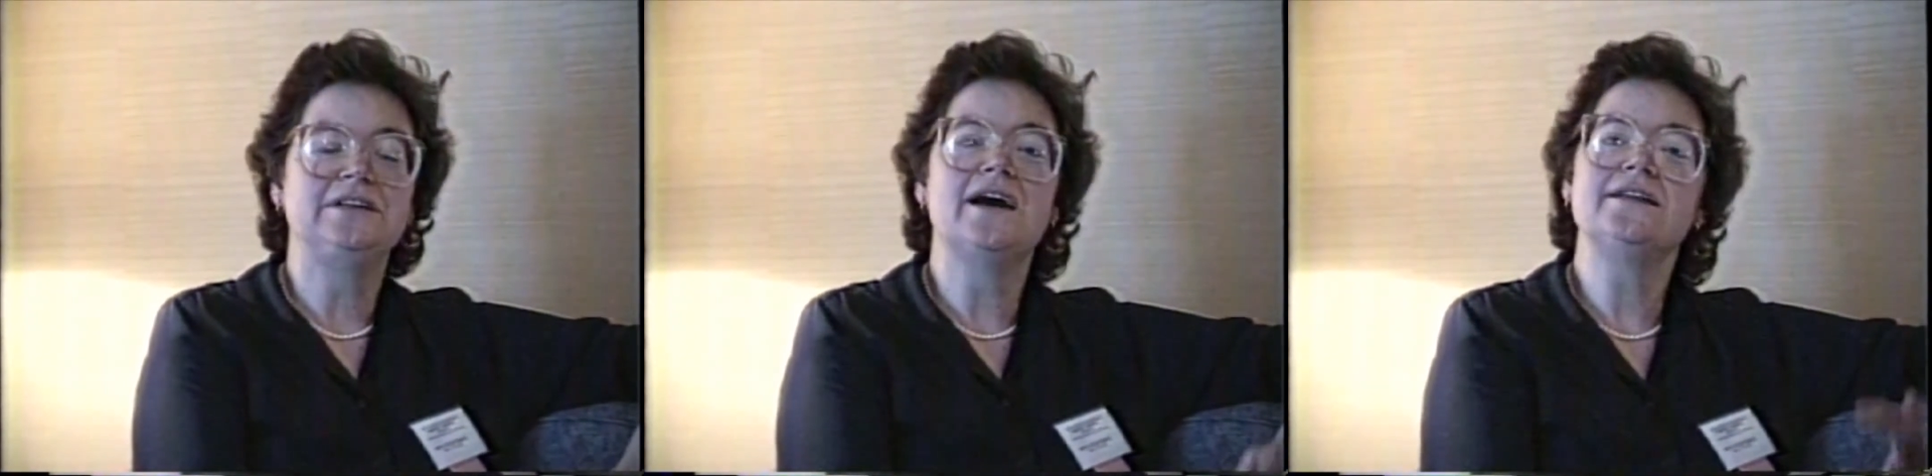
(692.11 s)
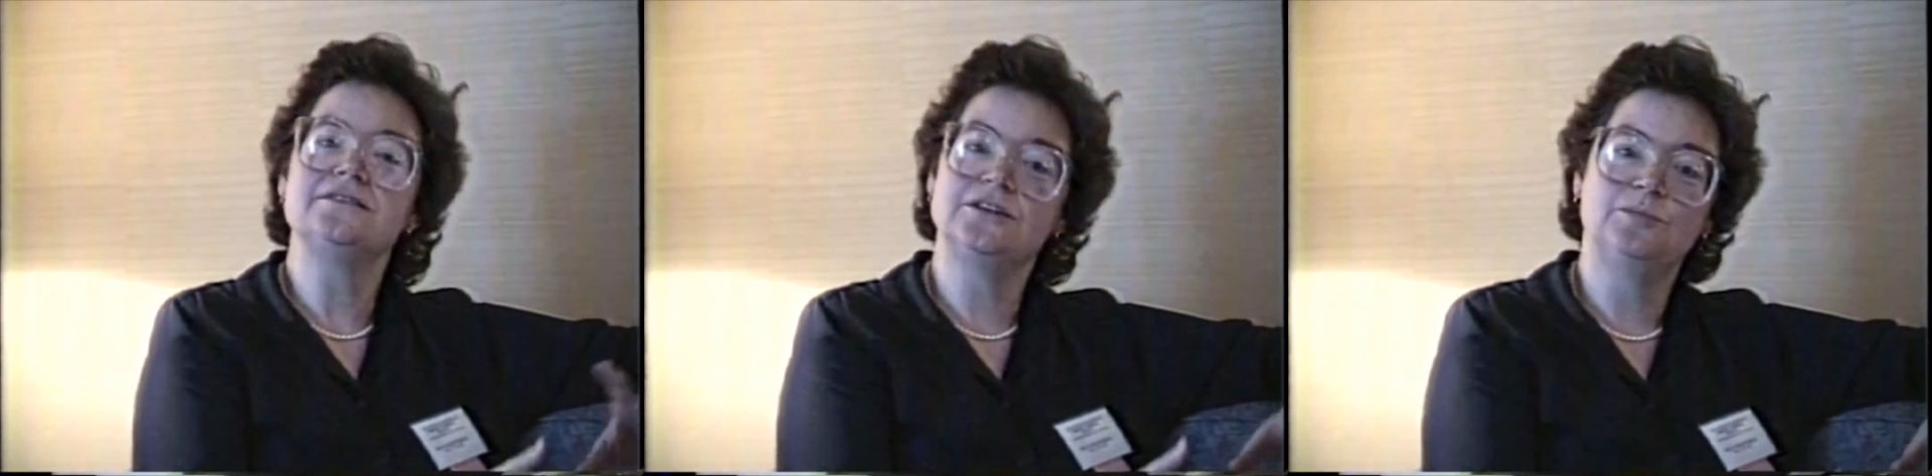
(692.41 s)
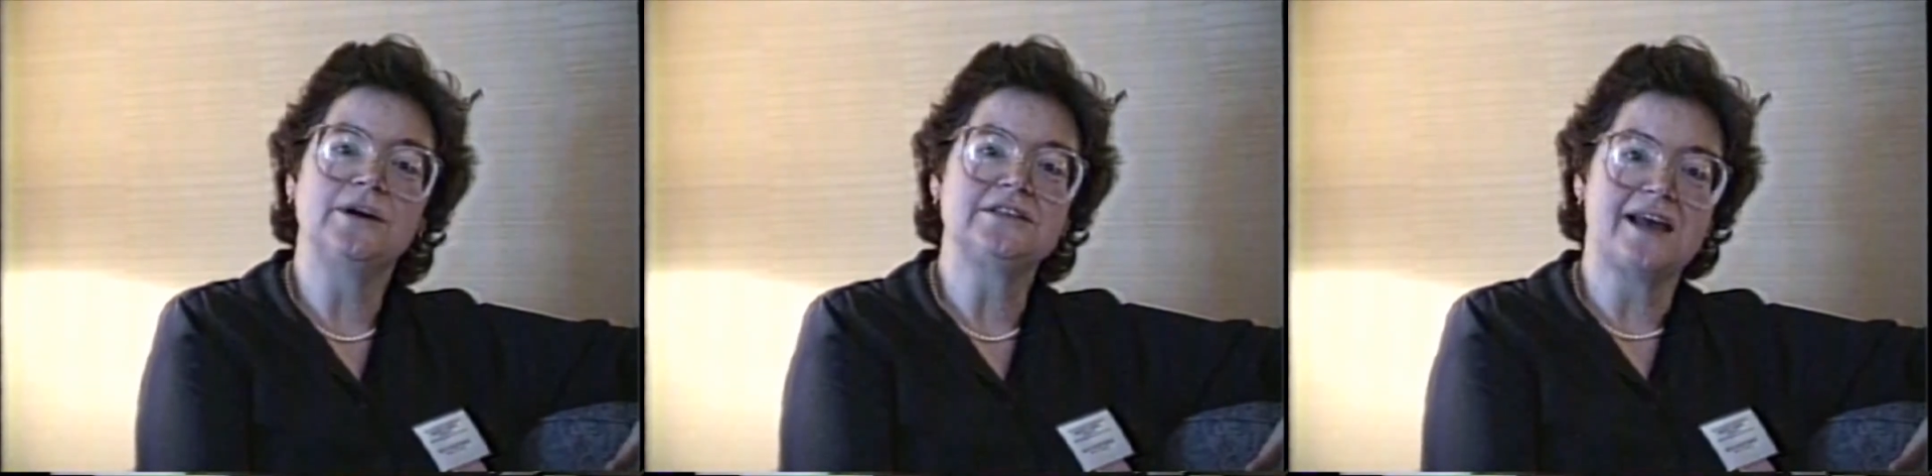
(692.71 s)
not so
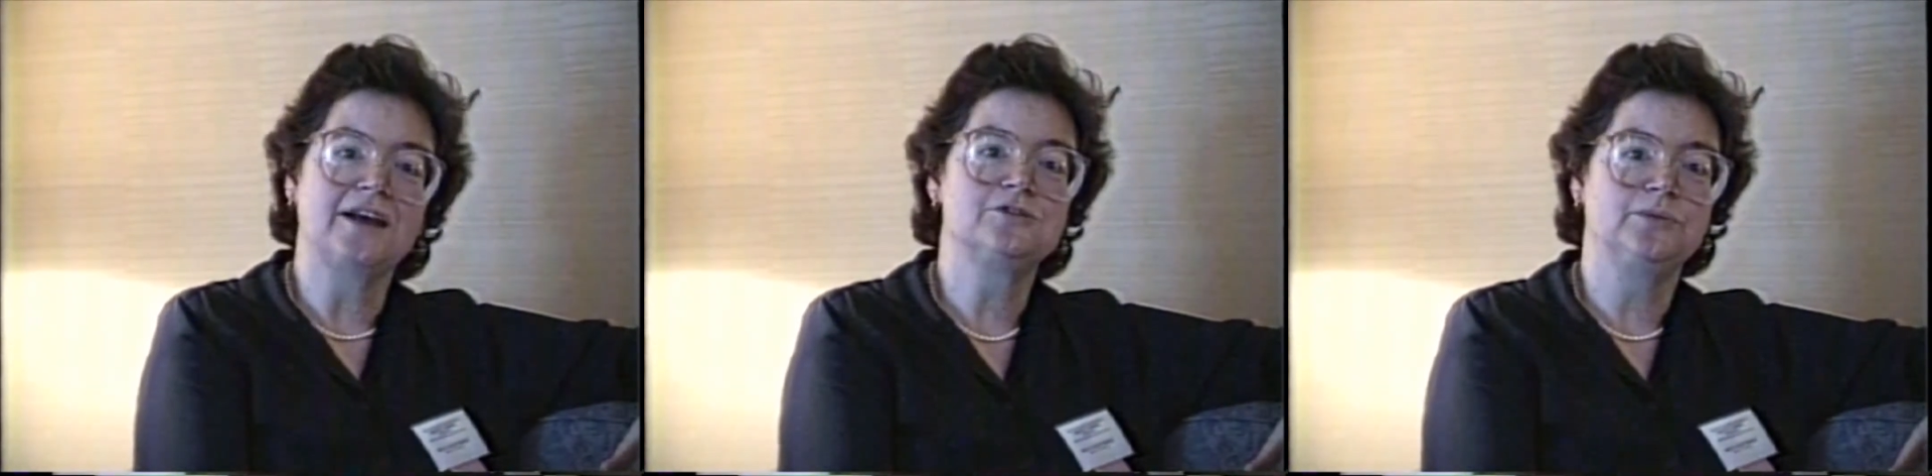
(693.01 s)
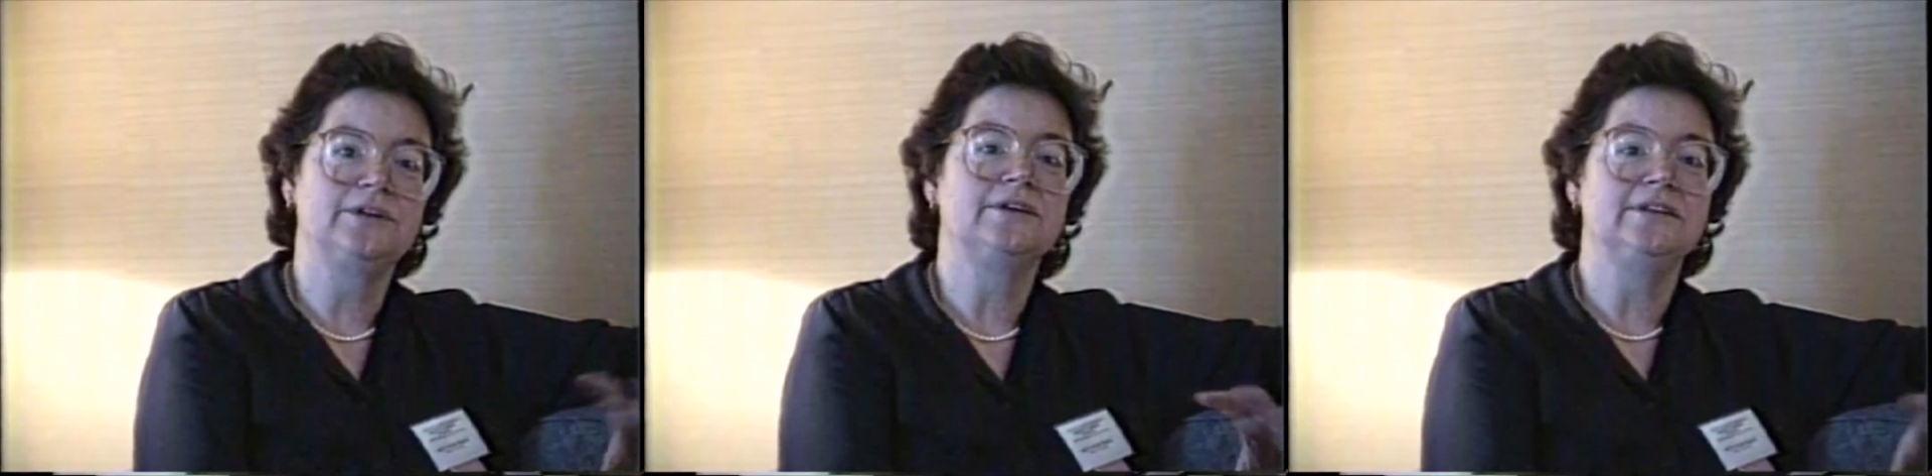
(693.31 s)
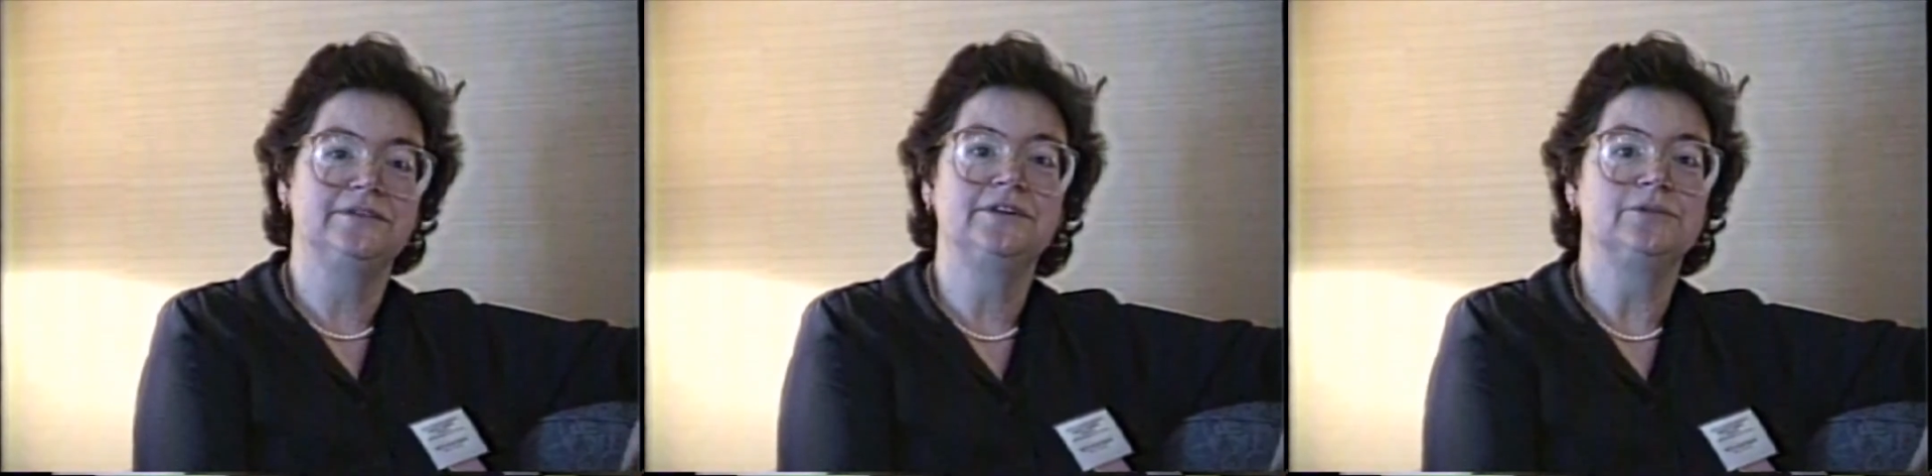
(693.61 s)
much actually on
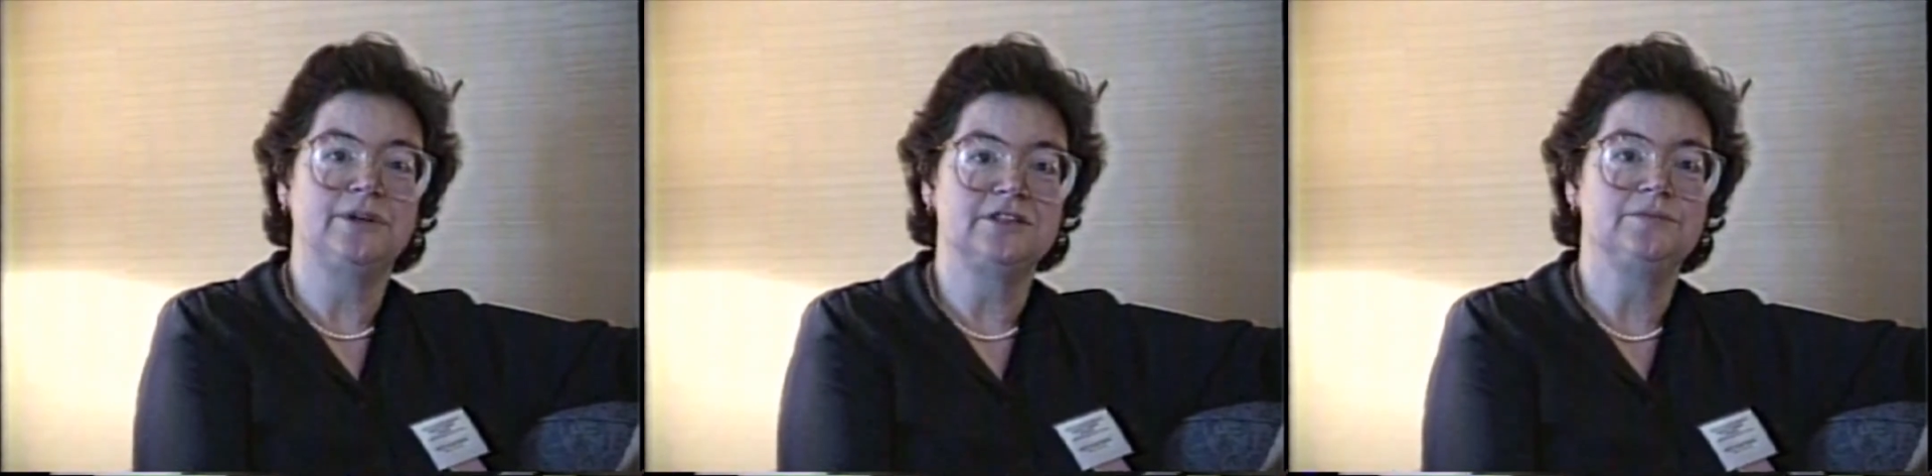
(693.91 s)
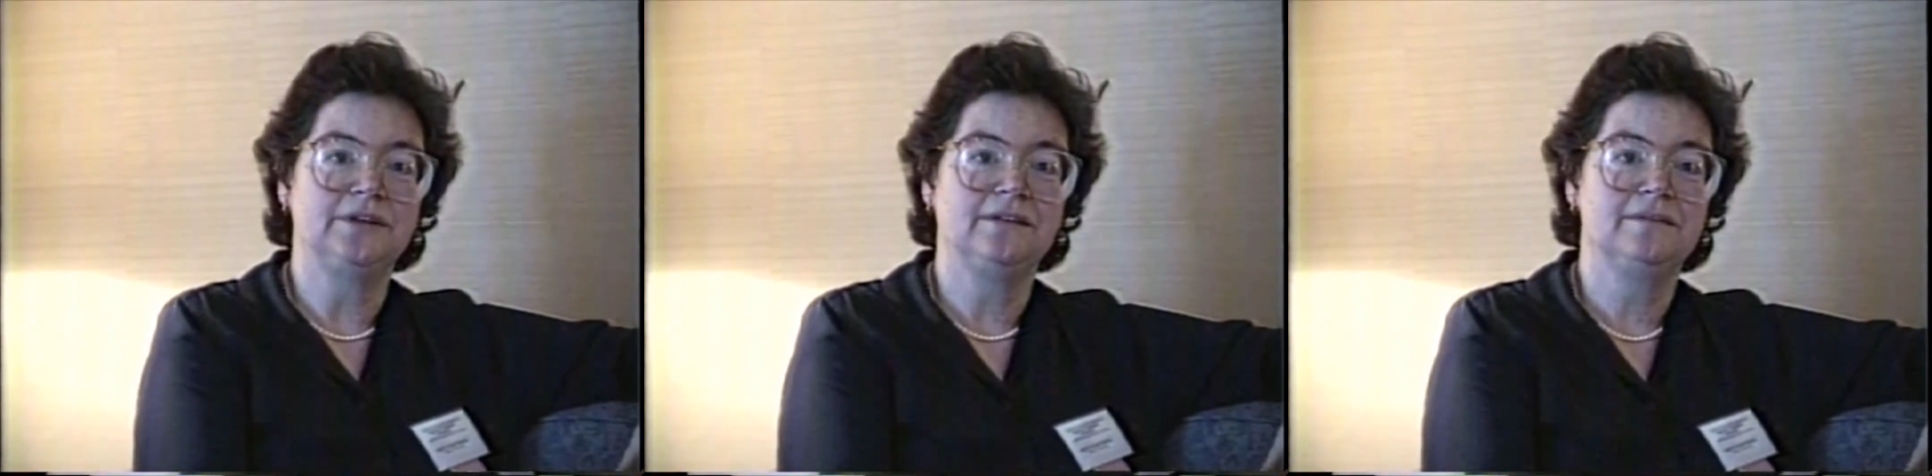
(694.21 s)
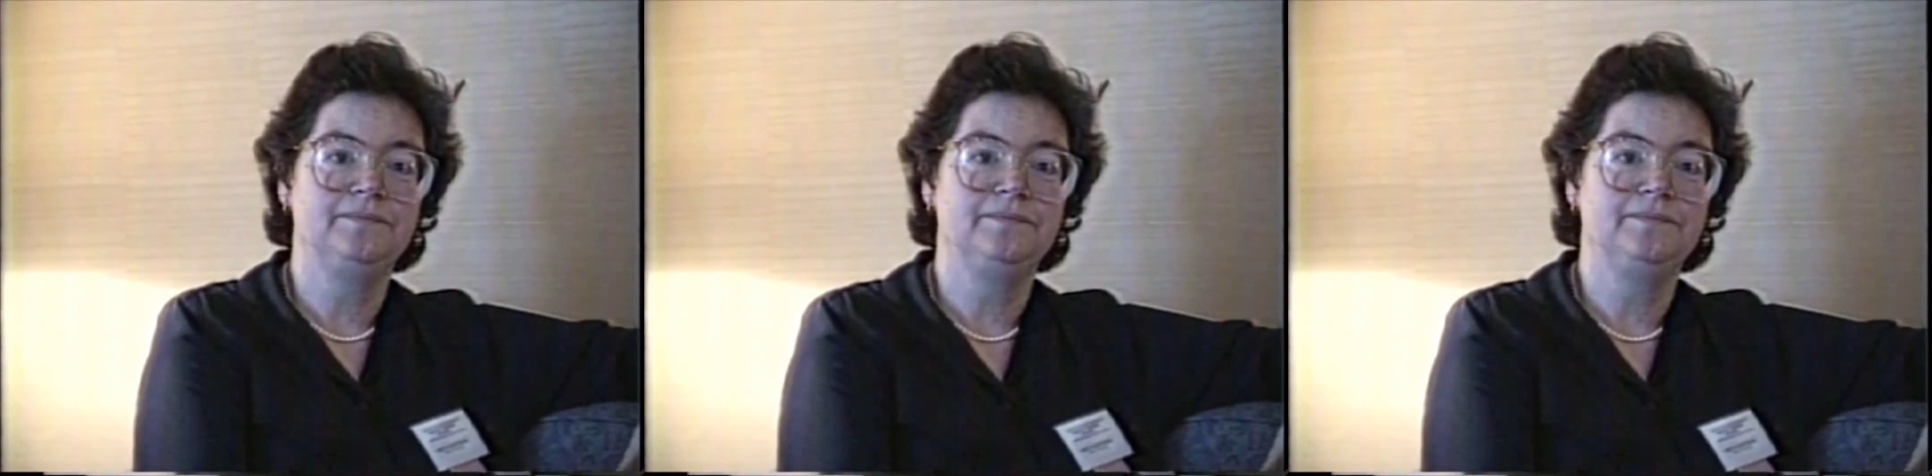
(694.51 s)
living arrangements.